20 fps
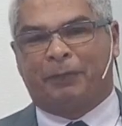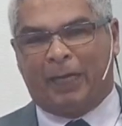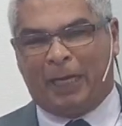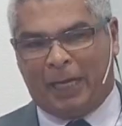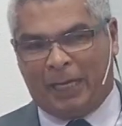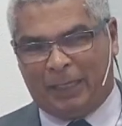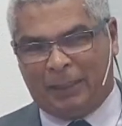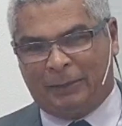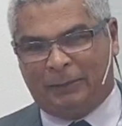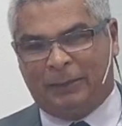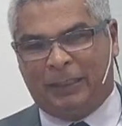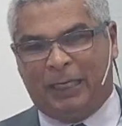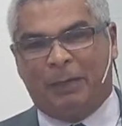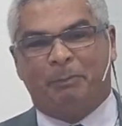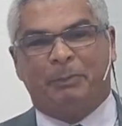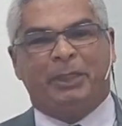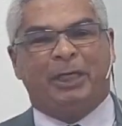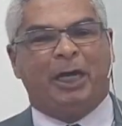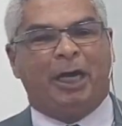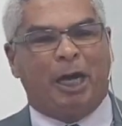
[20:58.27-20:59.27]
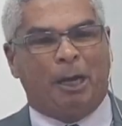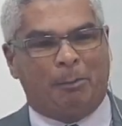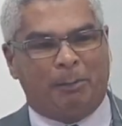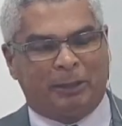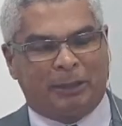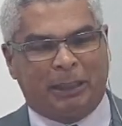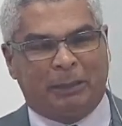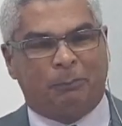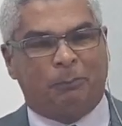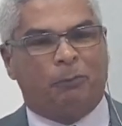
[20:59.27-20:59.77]
In Jesus, to
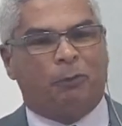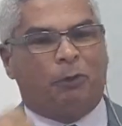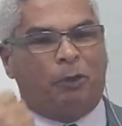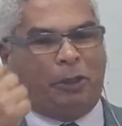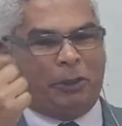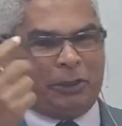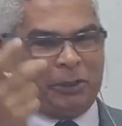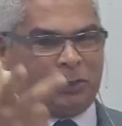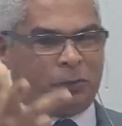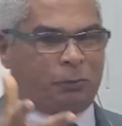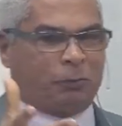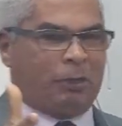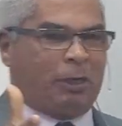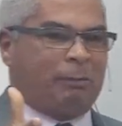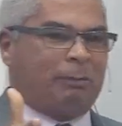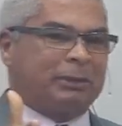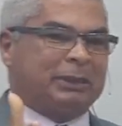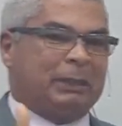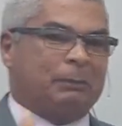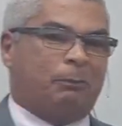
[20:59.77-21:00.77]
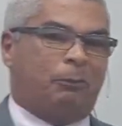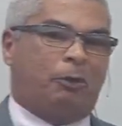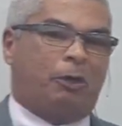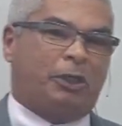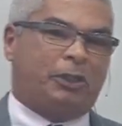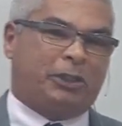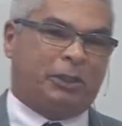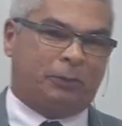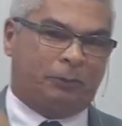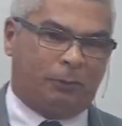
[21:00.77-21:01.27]
deliver my soul
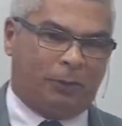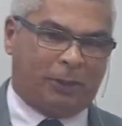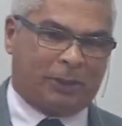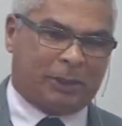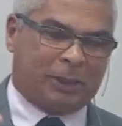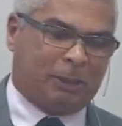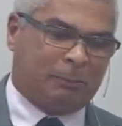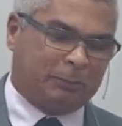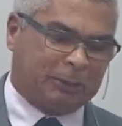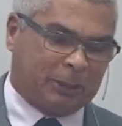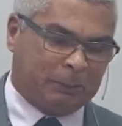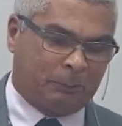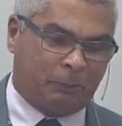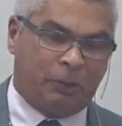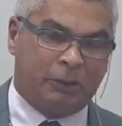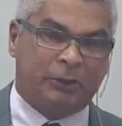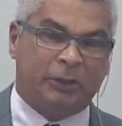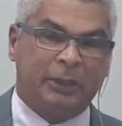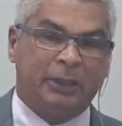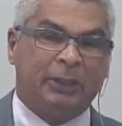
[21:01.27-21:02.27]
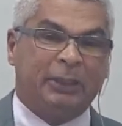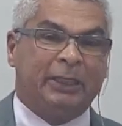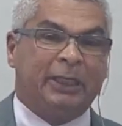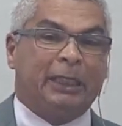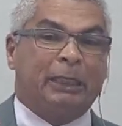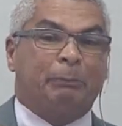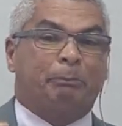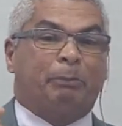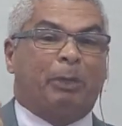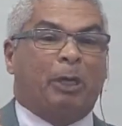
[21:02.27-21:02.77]
and your soul from death,
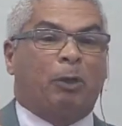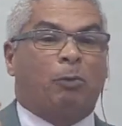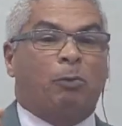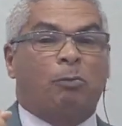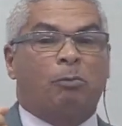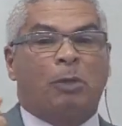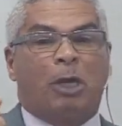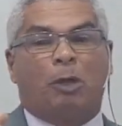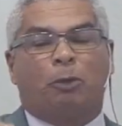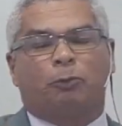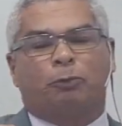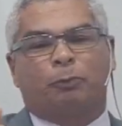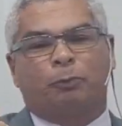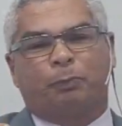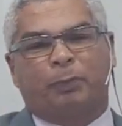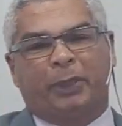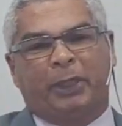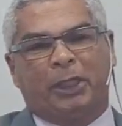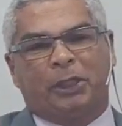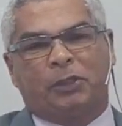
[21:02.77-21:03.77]
Jesus